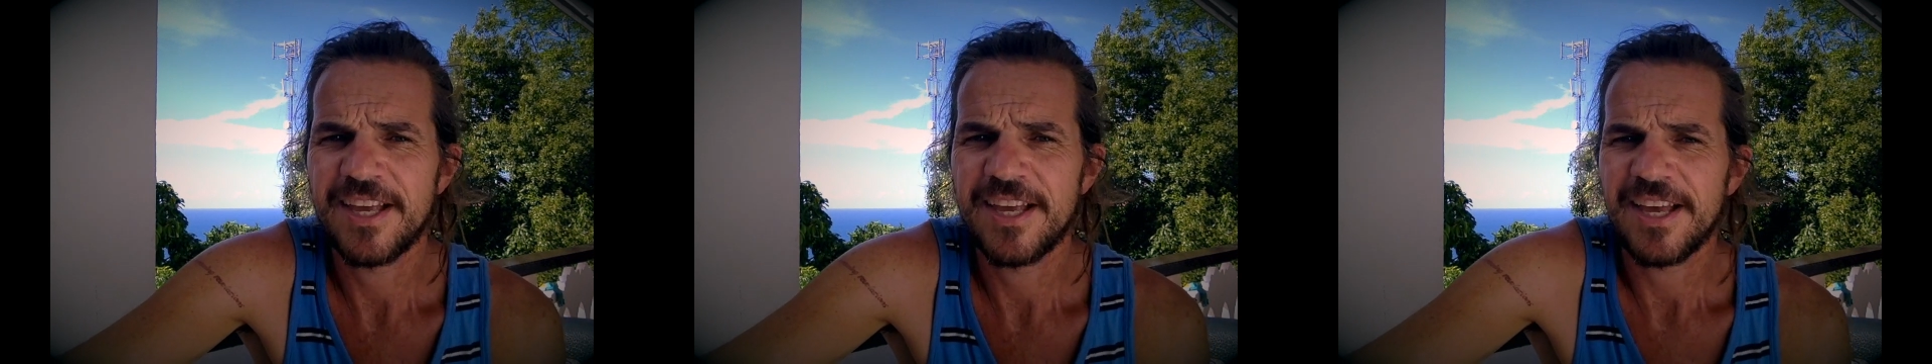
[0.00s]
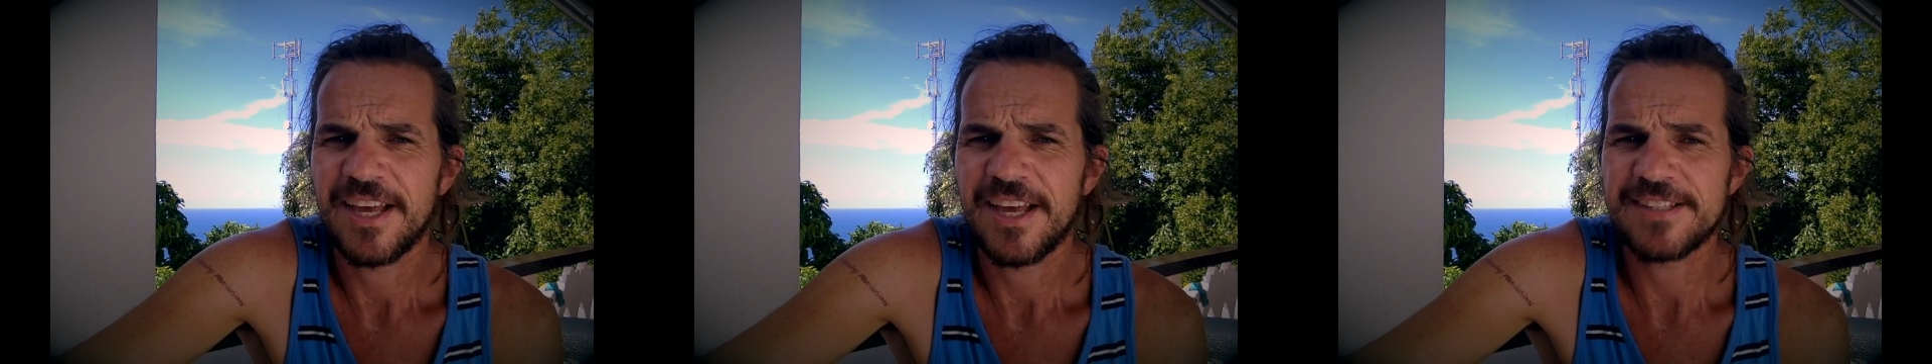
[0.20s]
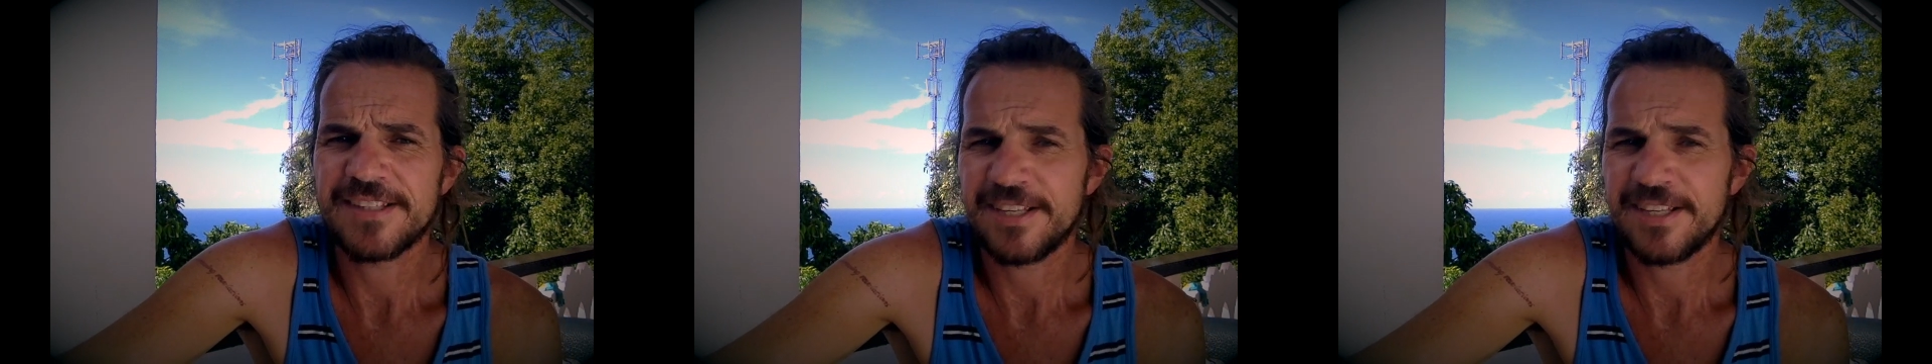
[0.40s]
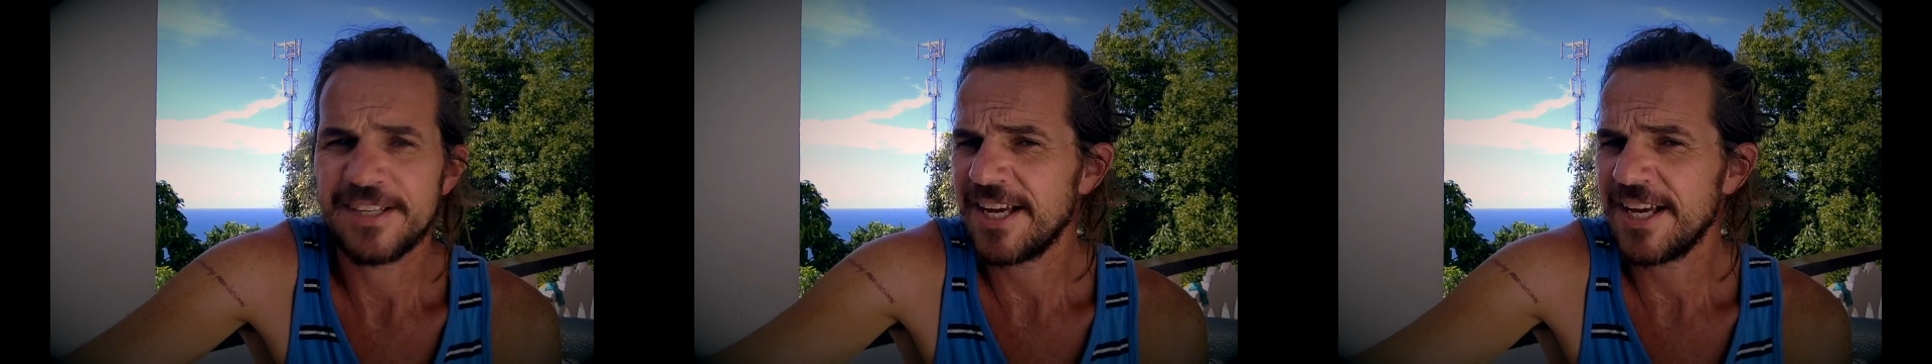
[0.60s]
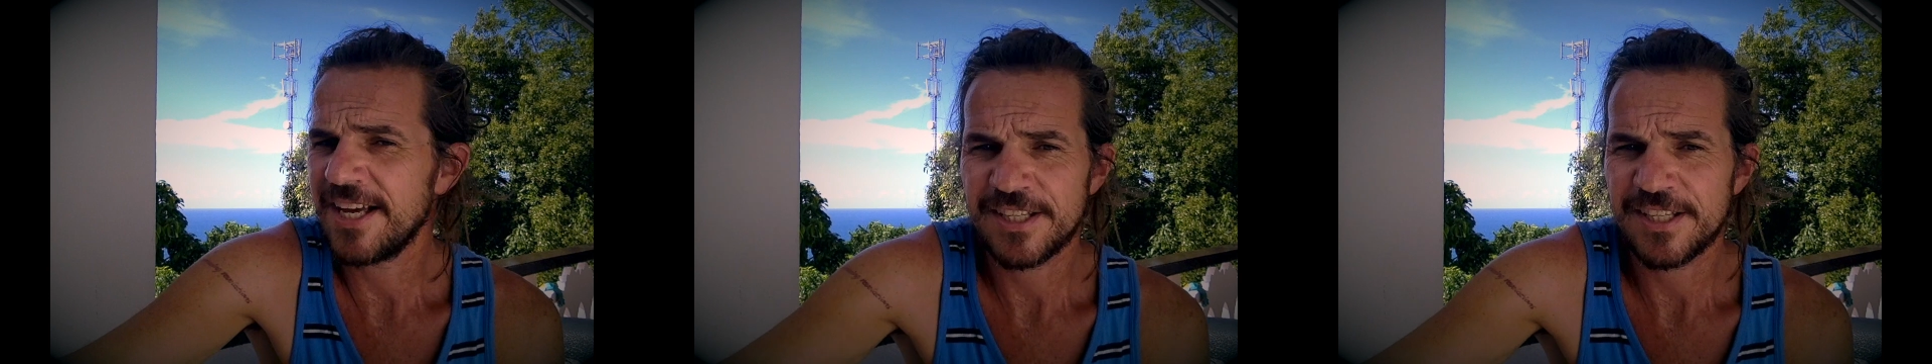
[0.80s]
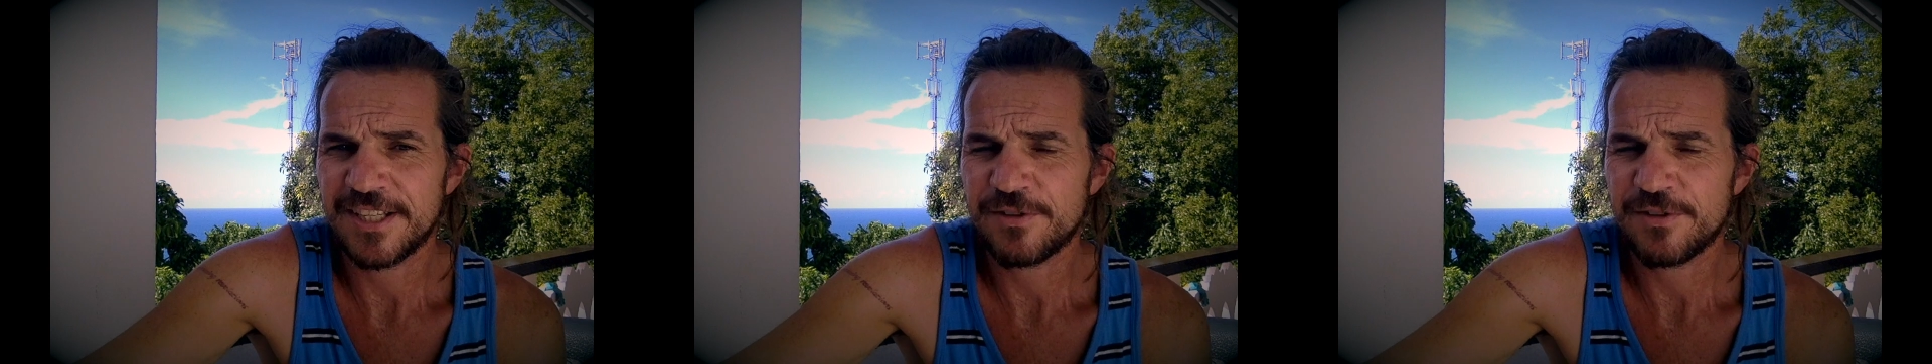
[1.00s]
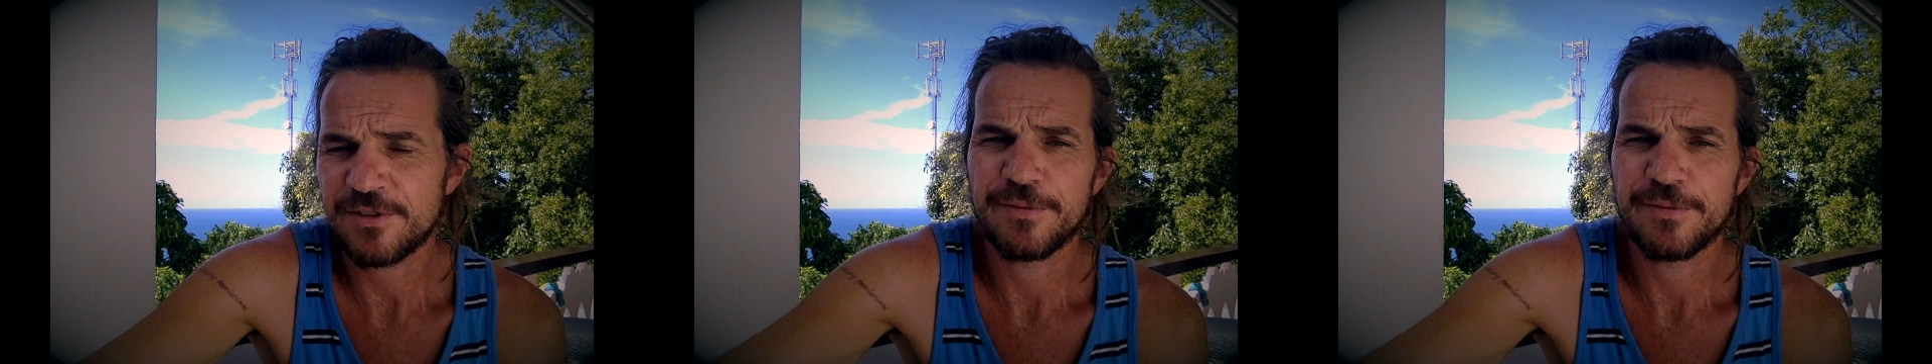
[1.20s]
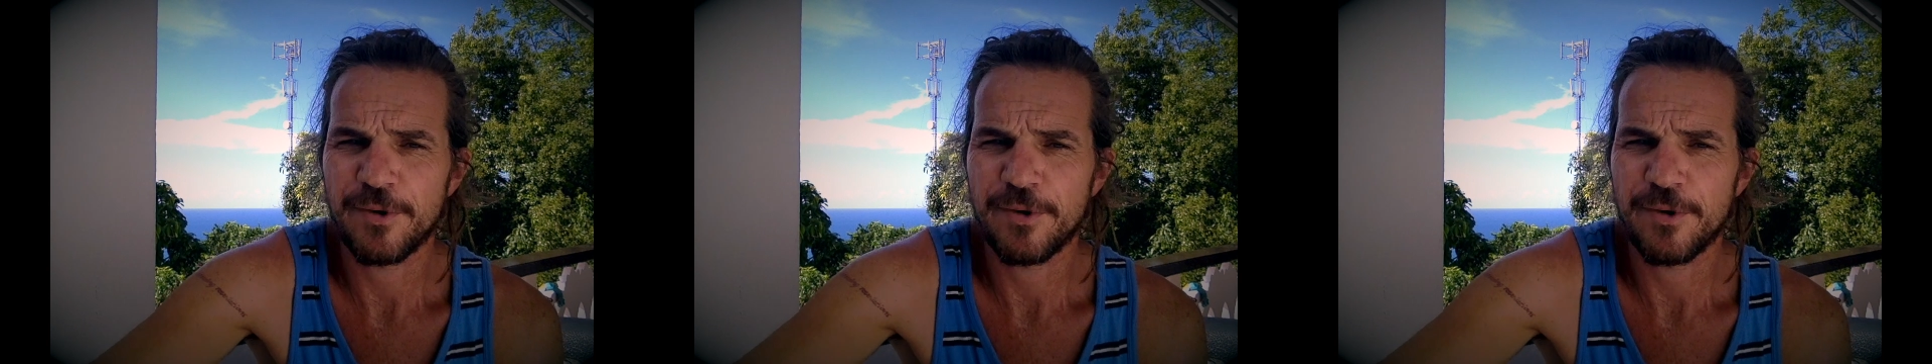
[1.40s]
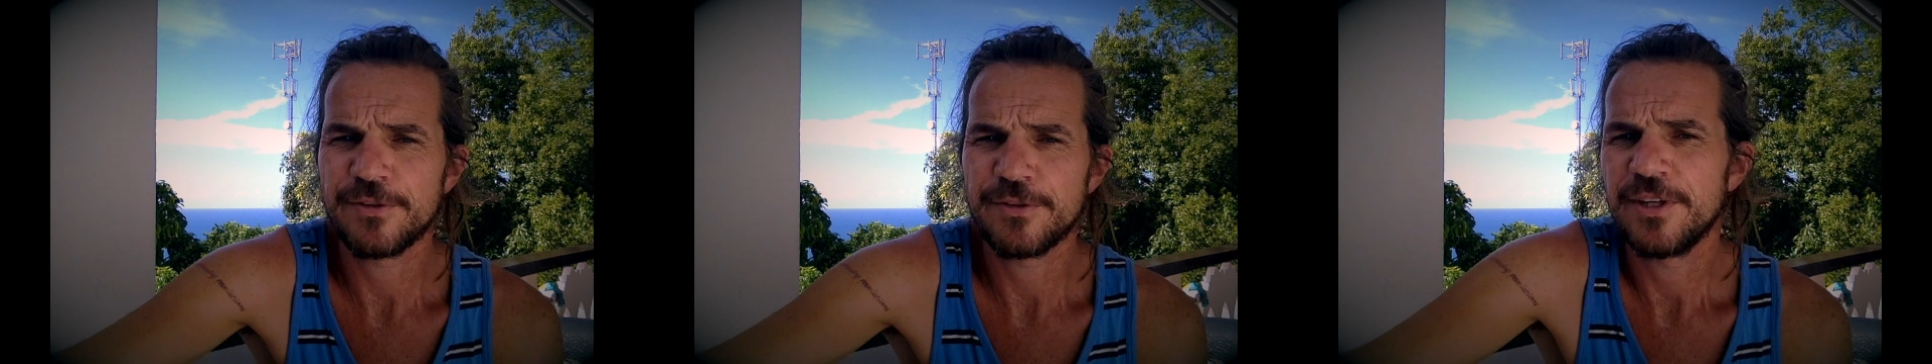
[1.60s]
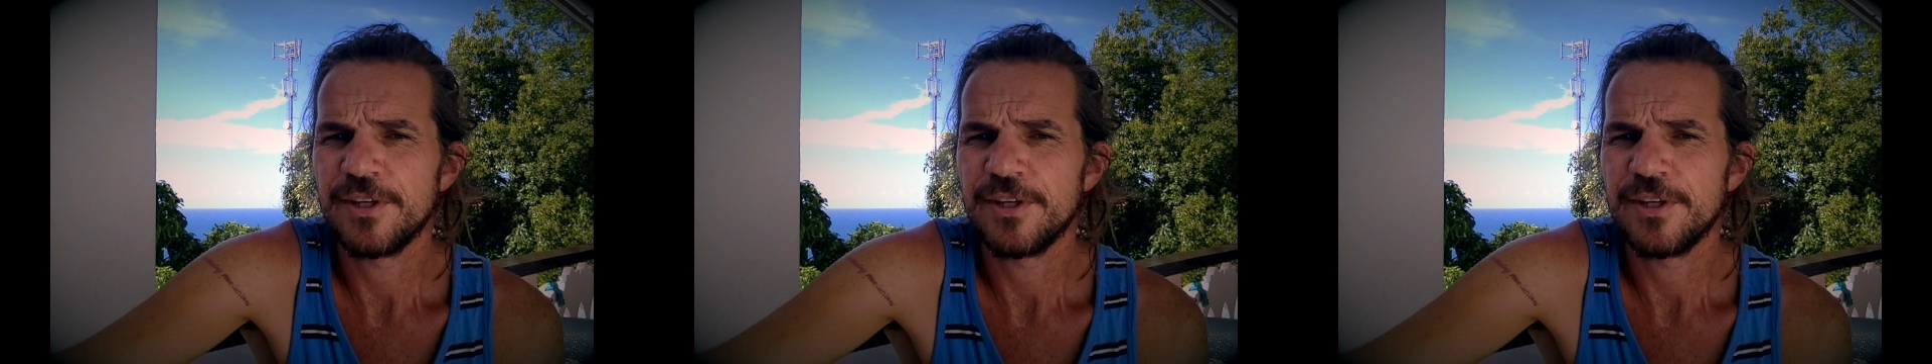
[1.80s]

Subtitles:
It's easy access straight from the road.